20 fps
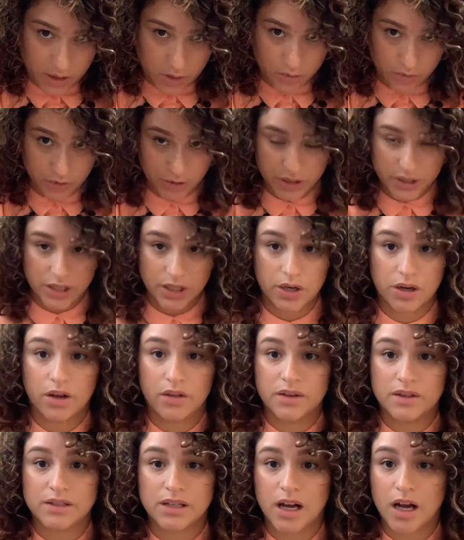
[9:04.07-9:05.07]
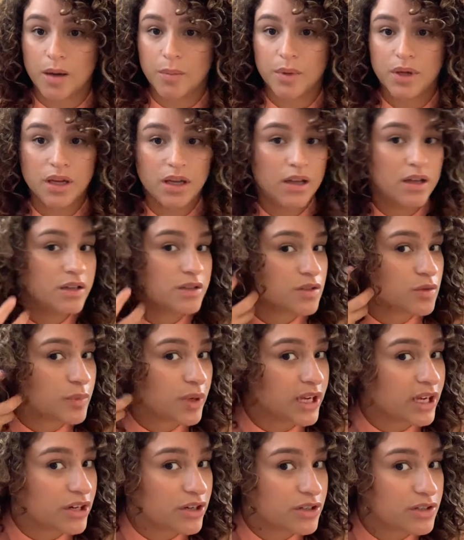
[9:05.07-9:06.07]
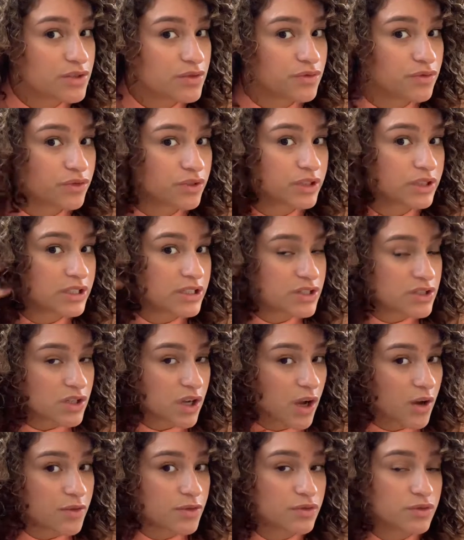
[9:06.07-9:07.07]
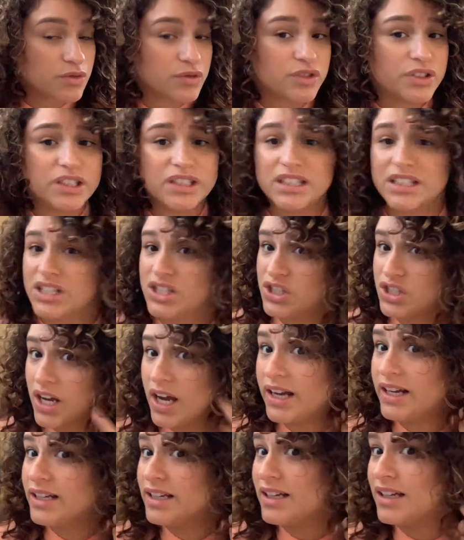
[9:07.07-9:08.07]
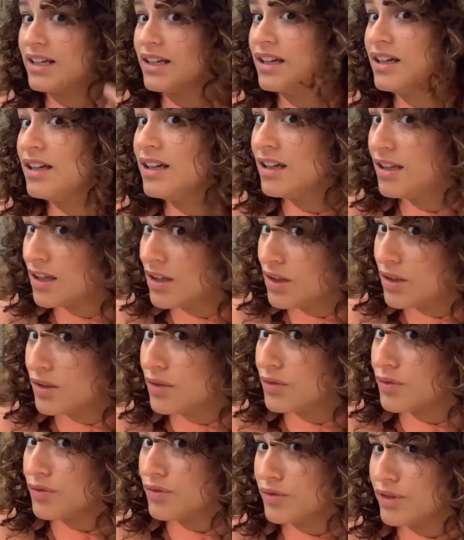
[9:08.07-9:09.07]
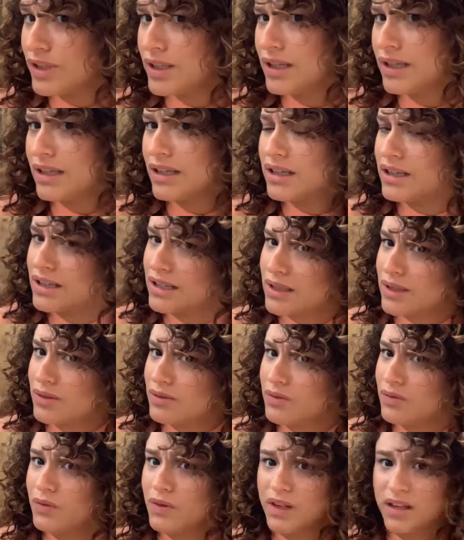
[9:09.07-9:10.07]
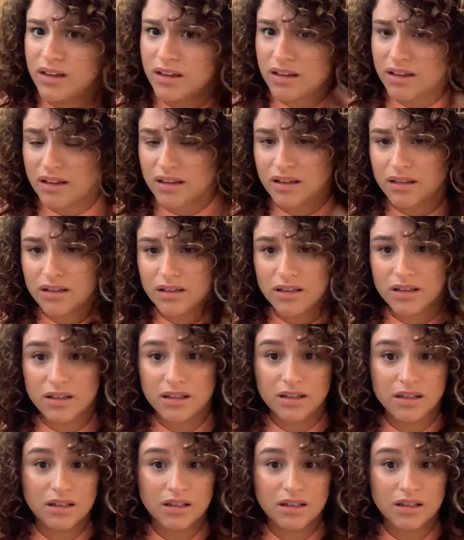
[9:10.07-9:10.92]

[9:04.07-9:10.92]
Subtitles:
over and did it on the top. So my hair is really soft, really shiny, really clean feeling.